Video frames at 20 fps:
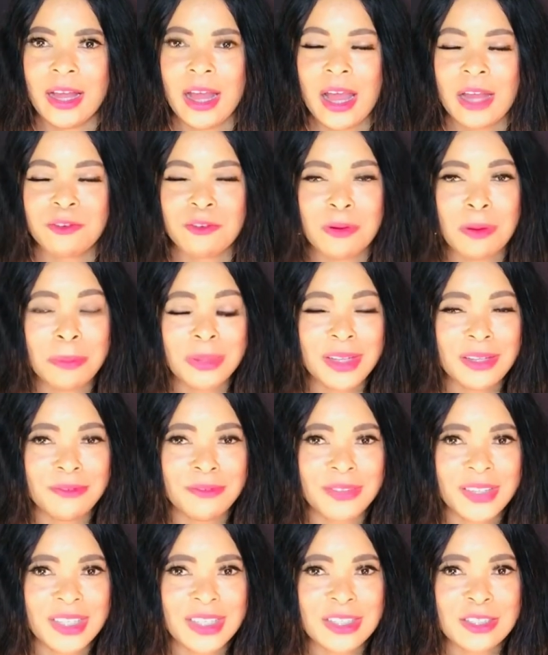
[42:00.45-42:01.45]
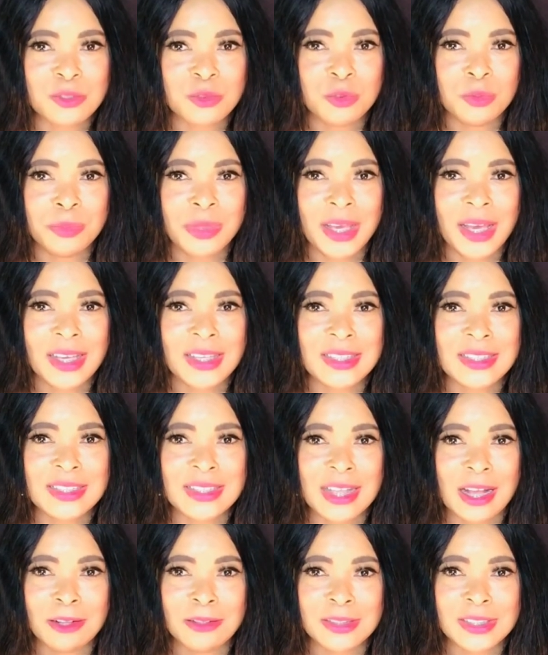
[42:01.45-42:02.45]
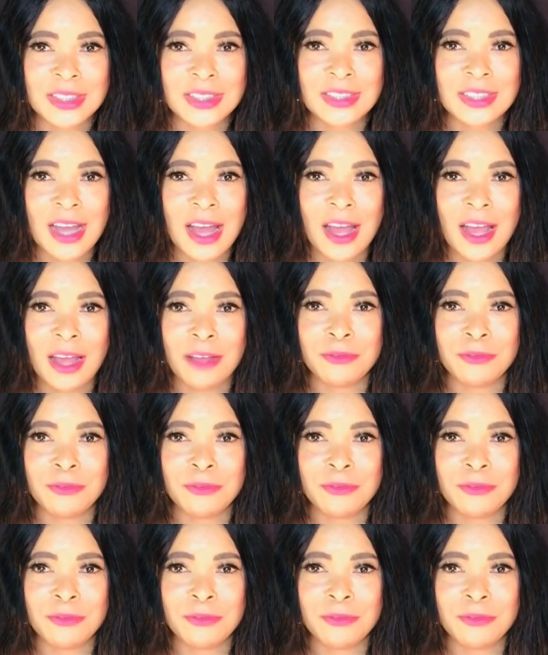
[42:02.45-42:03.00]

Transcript: And remember that Venus will be exalted a